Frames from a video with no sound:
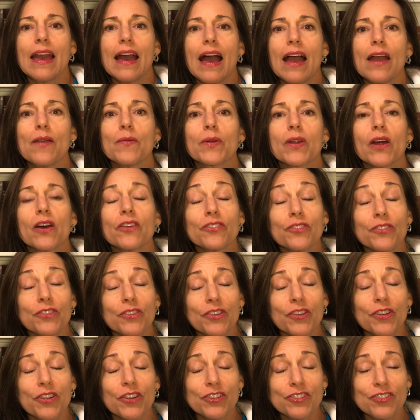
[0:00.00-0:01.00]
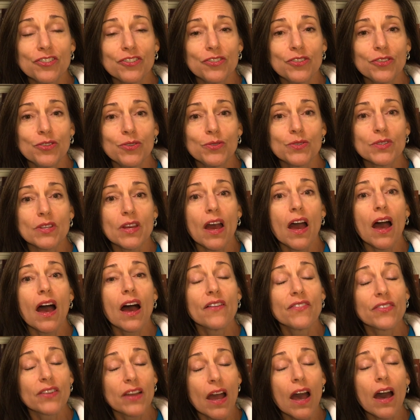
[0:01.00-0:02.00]
I would also encourage you to use
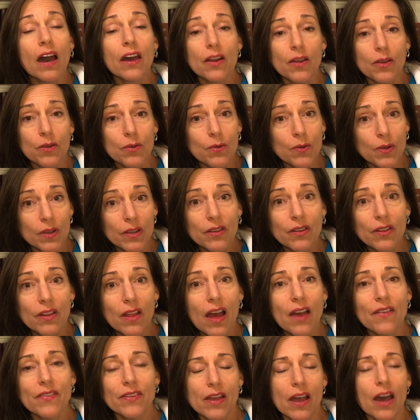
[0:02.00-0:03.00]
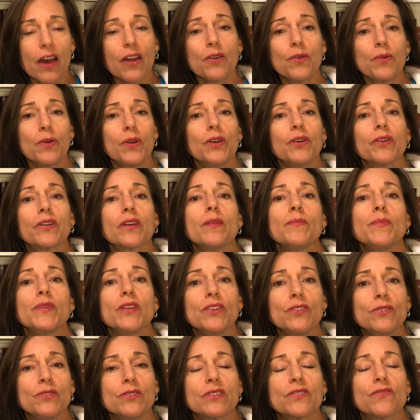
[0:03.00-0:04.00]
avocado oil. Avocado oil can be
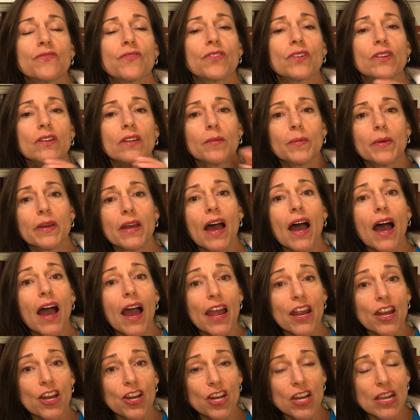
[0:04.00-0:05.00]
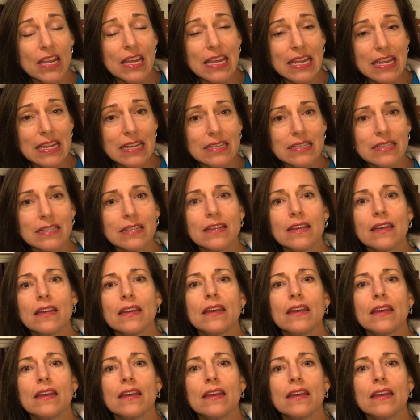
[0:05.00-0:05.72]
used for a little bit higher heat.